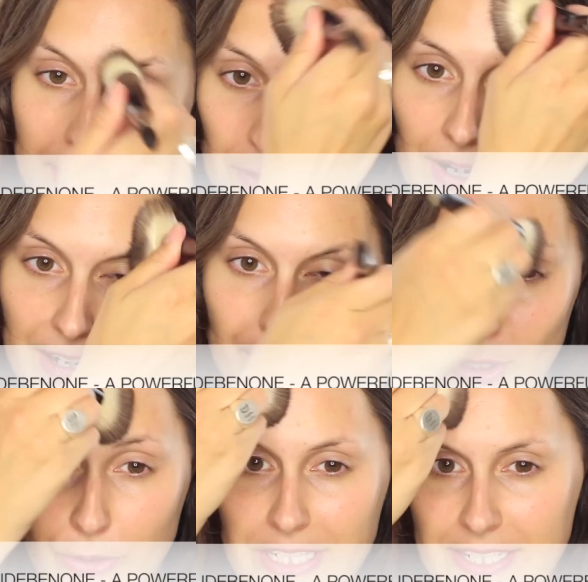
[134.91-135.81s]
So you're kind of
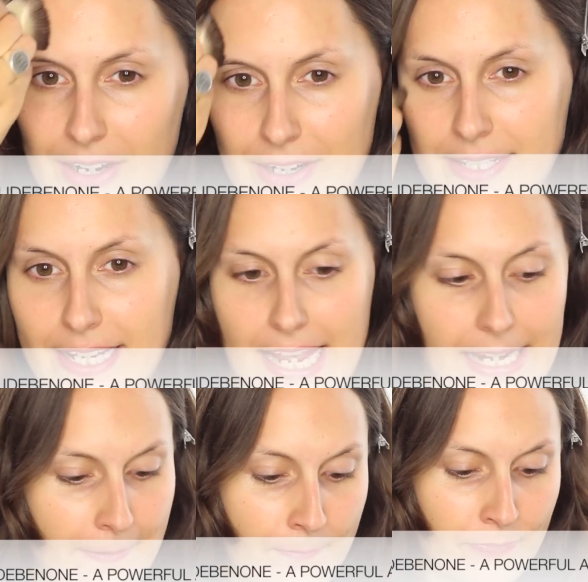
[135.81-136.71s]

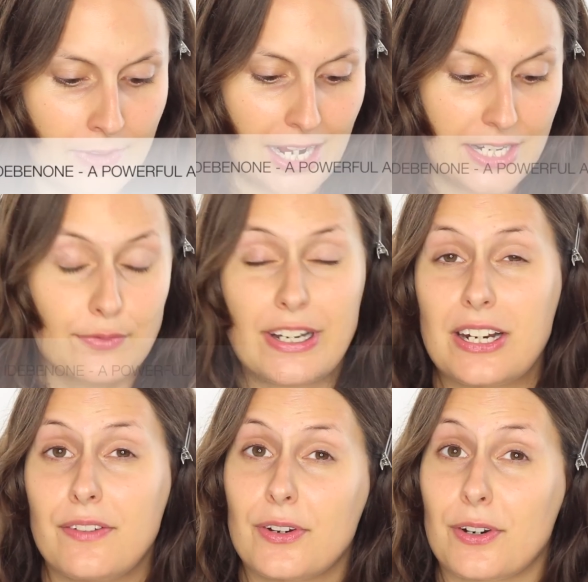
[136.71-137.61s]
multitasking and it's
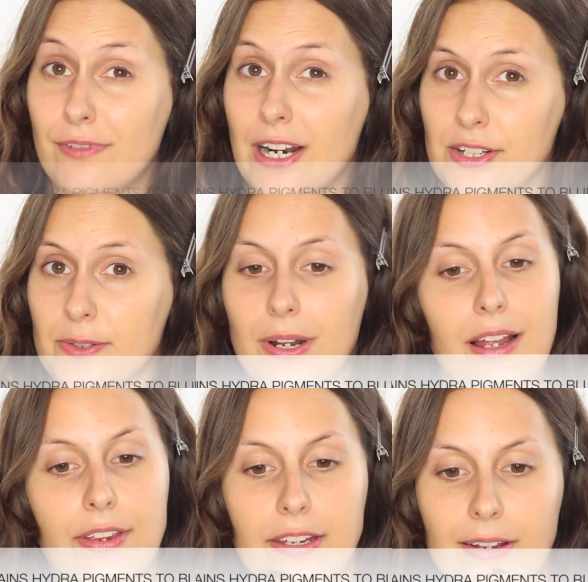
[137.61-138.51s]
really good if you're in a rush as
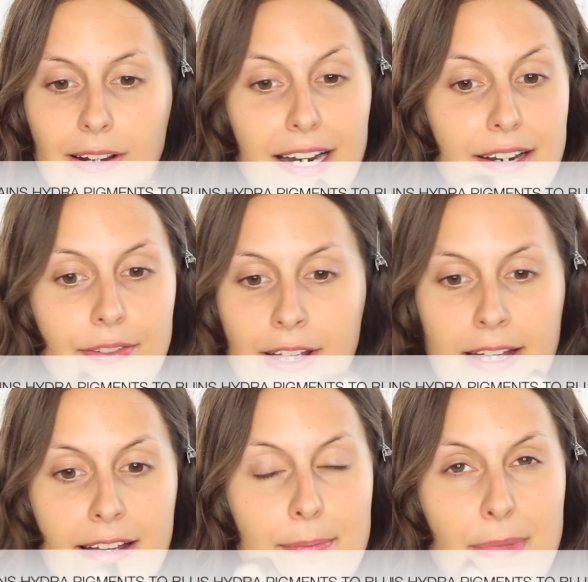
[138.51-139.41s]
well. I think you can kind of
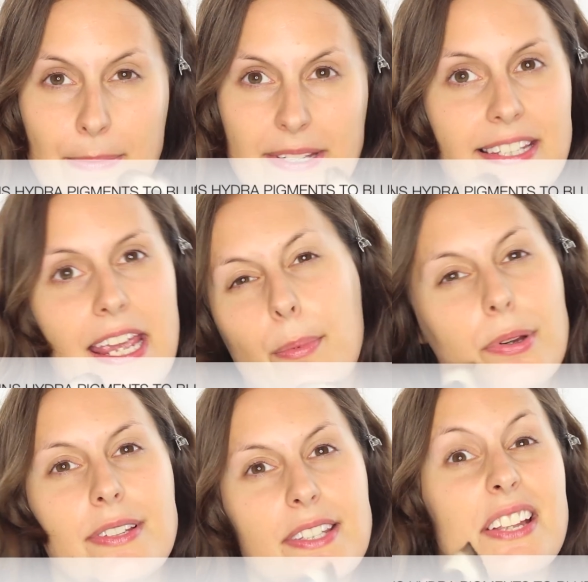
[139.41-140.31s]
maybe skip
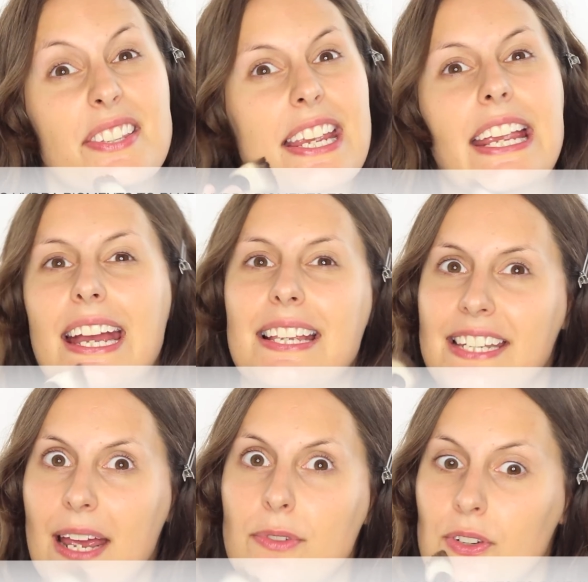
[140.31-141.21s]
certain skincare
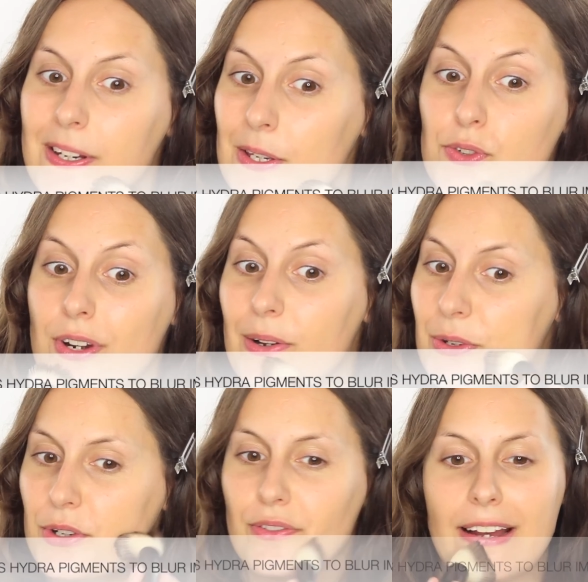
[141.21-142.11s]
steps and just go straight
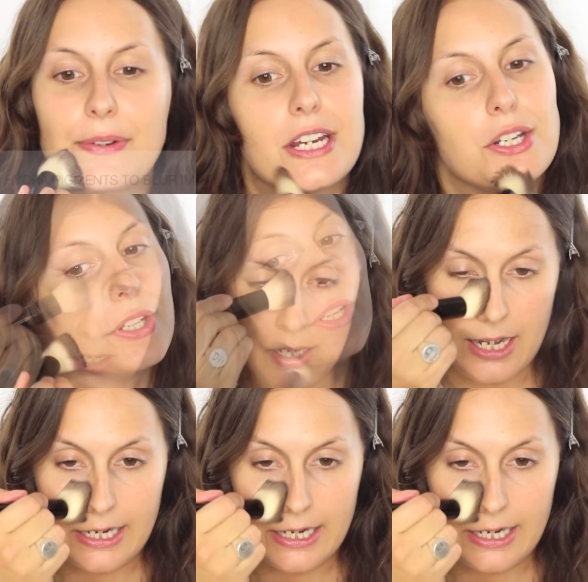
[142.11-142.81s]
onto your foundation.